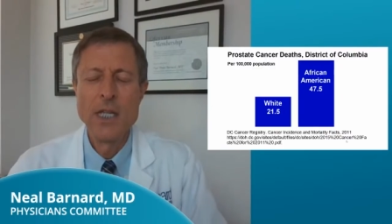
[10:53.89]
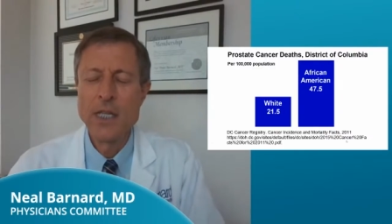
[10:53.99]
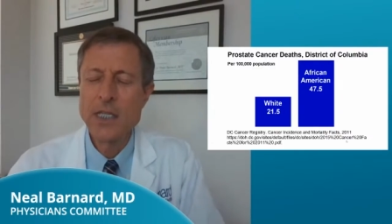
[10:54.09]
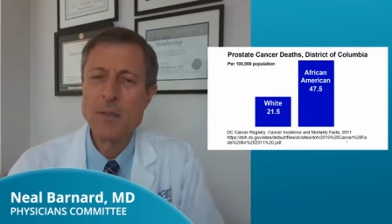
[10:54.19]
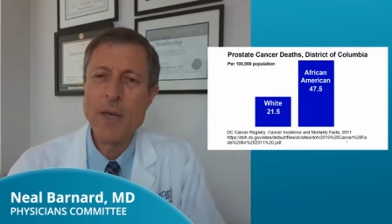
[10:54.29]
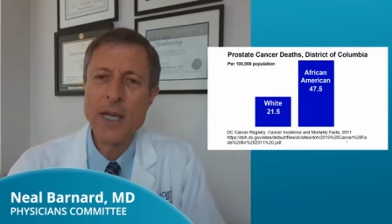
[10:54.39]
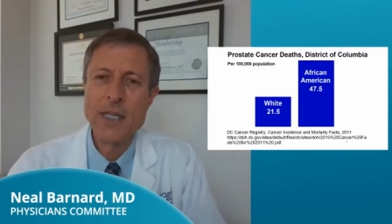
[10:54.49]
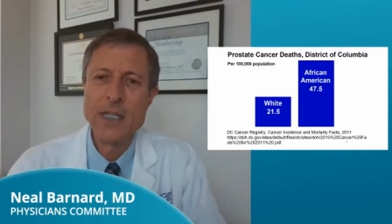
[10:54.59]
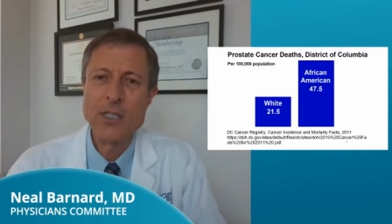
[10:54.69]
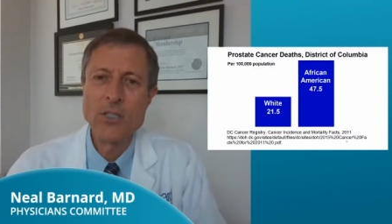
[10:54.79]
This is back in
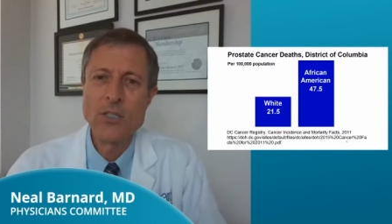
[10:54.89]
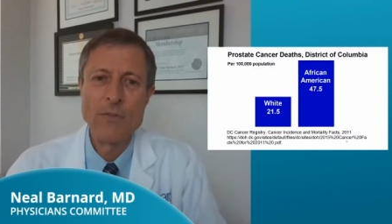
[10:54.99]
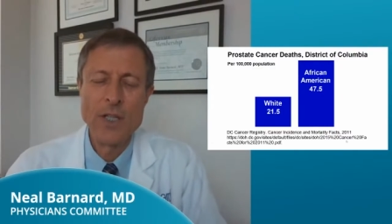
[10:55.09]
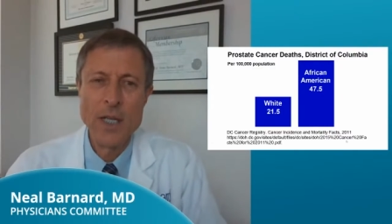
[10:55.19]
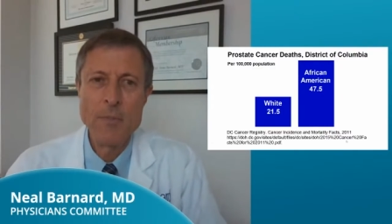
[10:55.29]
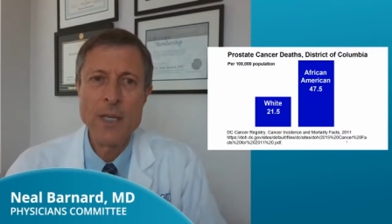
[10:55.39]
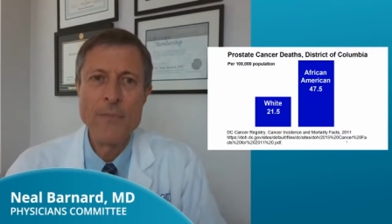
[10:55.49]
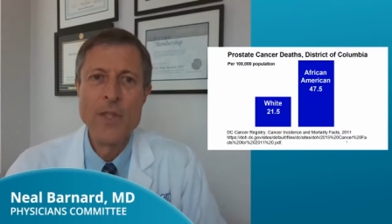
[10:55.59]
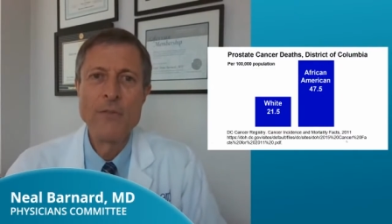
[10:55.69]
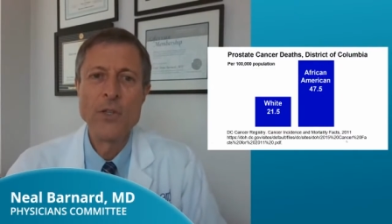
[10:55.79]
the District of
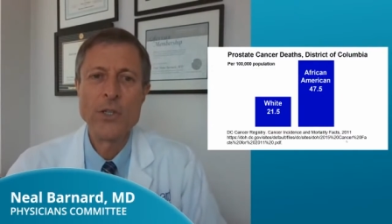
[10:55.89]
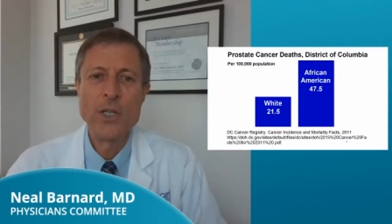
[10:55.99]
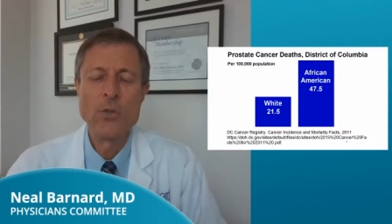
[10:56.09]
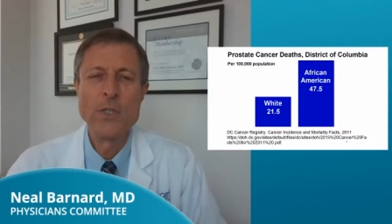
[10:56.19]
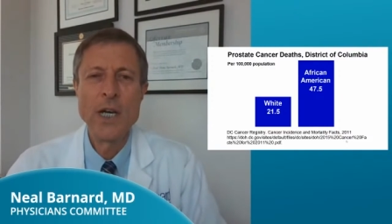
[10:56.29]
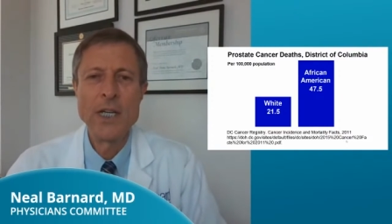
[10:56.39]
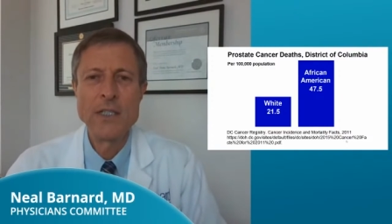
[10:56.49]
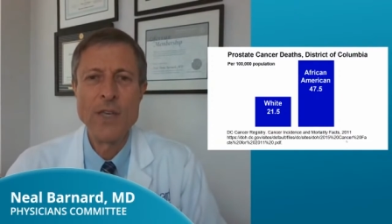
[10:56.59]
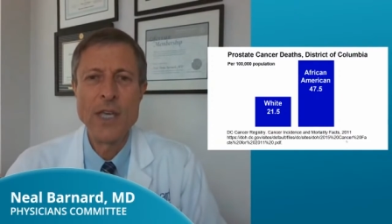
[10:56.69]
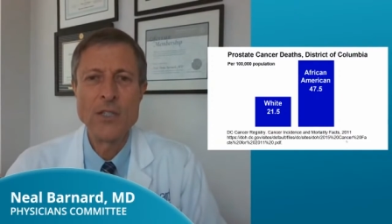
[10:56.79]
Columbia. If you look at who
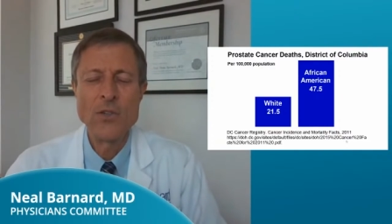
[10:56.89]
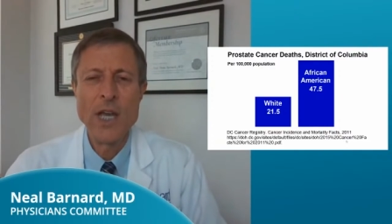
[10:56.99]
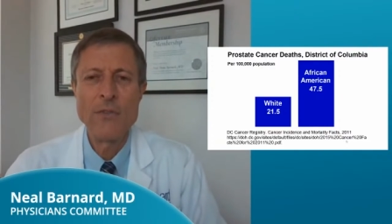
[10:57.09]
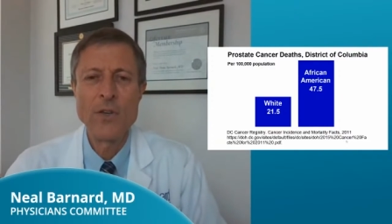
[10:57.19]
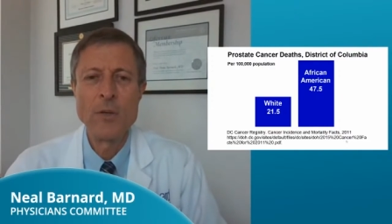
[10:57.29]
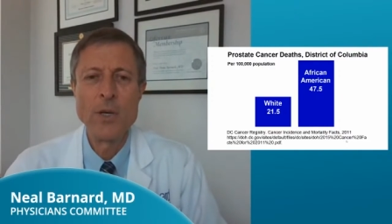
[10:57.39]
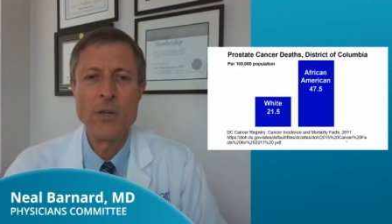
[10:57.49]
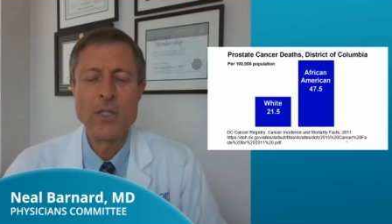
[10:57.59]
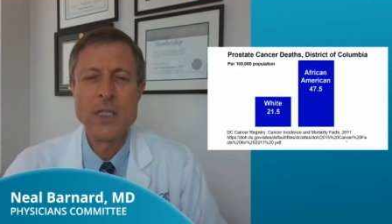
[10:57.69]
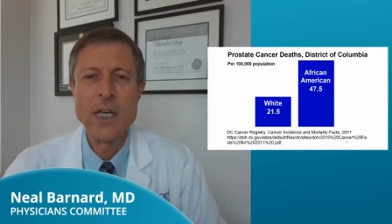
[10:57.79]
dies of cancer, African
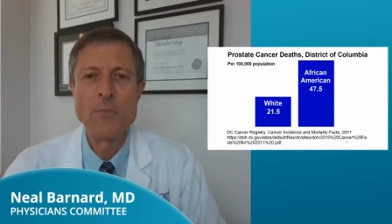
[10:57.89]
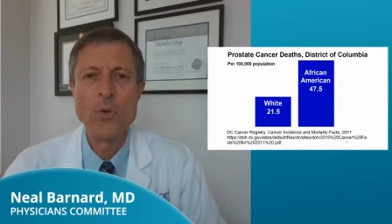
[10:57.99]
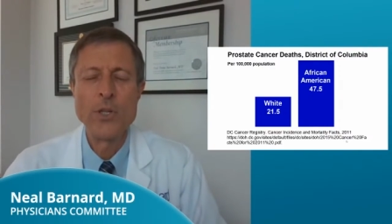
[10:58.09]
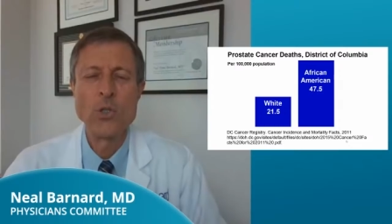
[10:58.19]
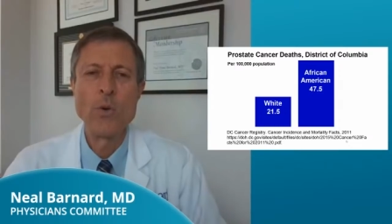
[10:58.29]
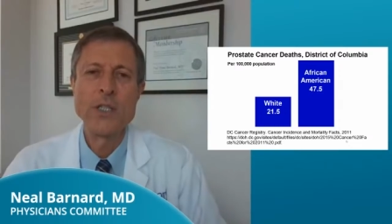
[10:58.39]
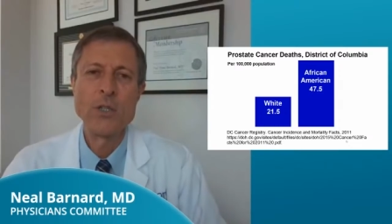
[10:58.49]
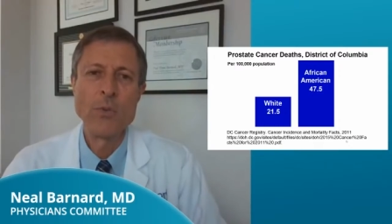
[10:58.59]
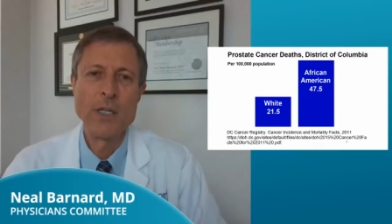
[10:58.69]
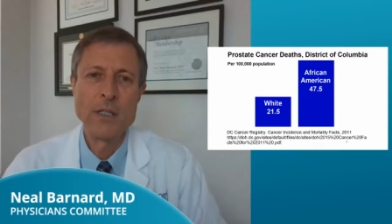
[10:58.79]
Americans die at more than
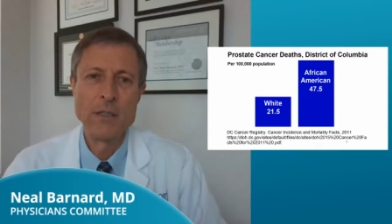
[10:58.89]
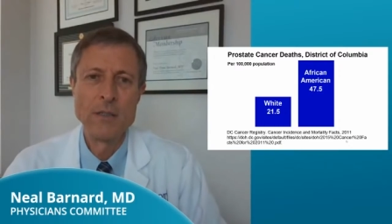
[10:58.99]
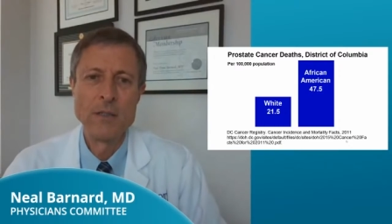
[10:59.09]
twice the rate